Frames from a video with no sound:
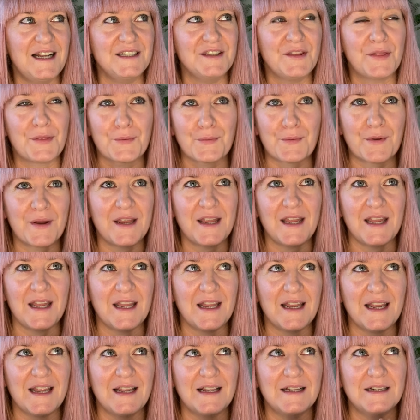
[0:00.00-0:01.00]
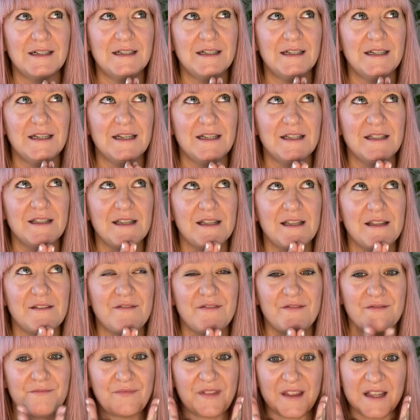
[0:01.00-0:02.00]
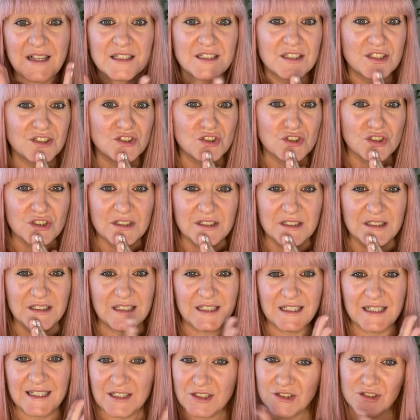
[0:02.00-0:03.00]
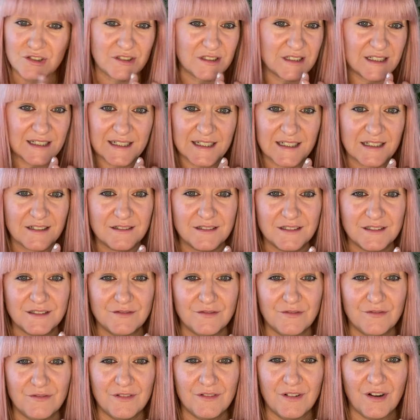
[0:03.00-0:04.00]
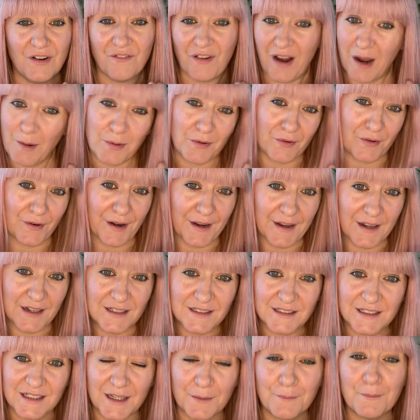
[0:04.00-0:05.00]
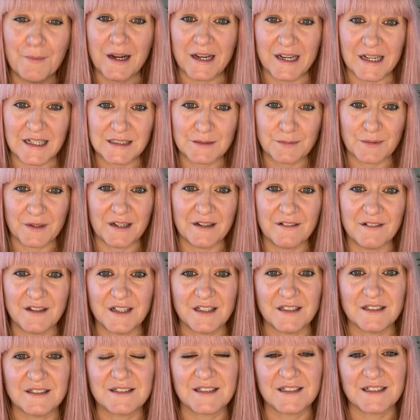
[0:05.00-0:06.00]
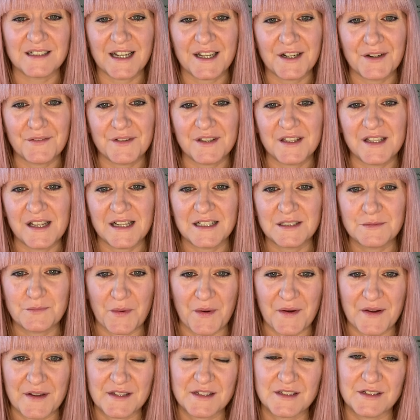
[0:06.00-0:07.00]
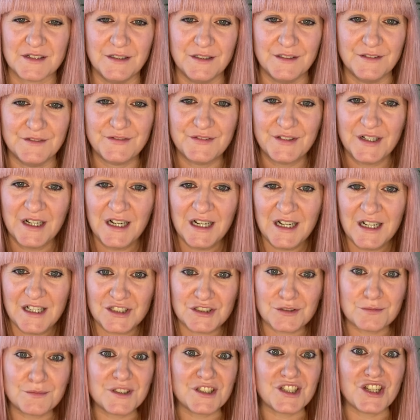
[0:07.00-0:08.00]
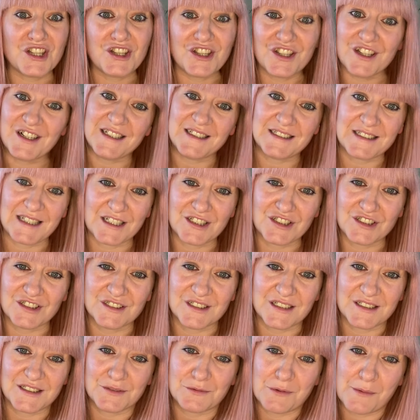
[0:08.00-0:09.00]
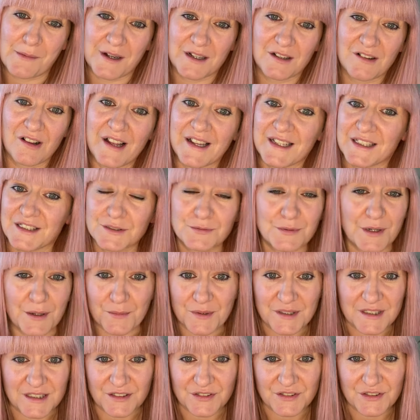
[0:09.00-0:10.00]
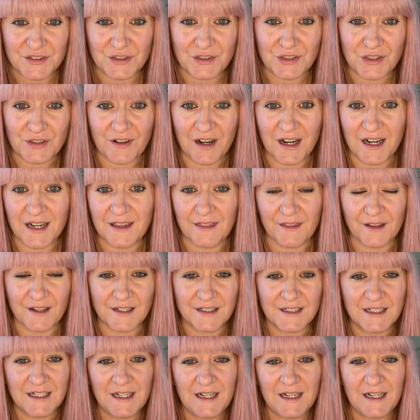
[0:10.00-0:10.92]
three, things can just literally evaporate in my experience, and kind of in the experience of some of the early sessions I did with my clients where we didn't score either.